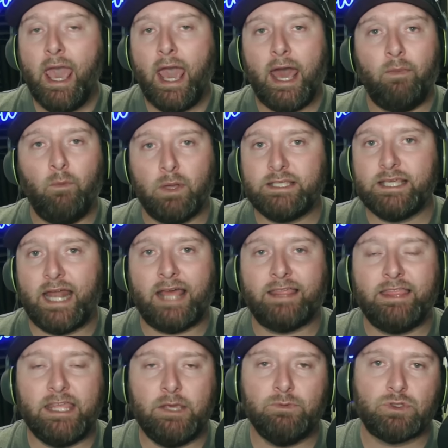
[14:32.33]
And once again, I
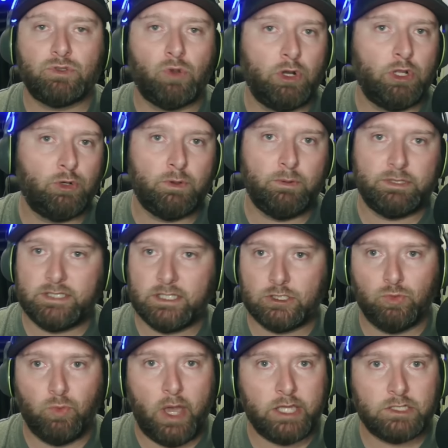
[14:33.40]
think he was thrown into a
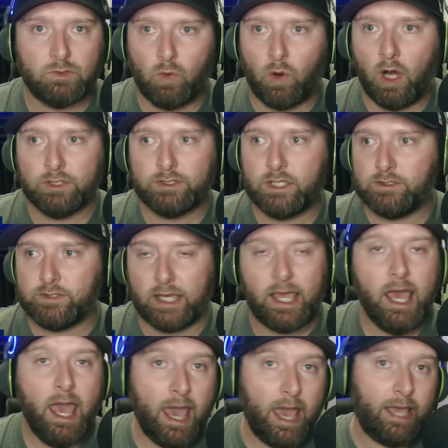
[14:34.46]
situation where all of a sudden it's like,
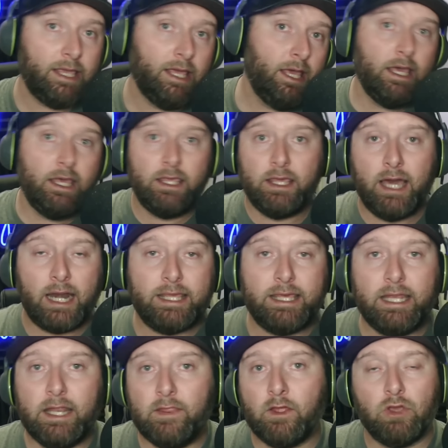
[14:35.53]
hey, you got to
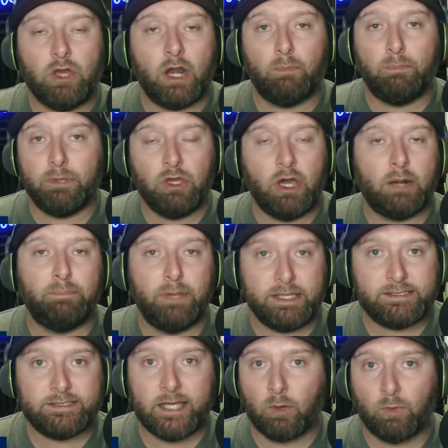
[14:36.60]
get in there. You got to you got to play
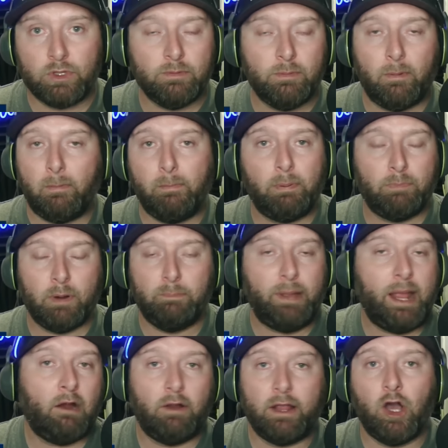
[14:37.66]
center when you're
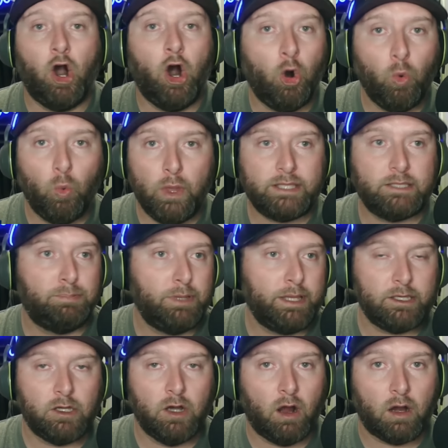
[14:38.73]
preparing all week to play
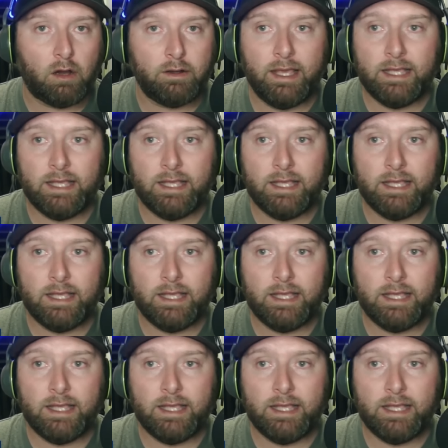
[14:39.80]
guard.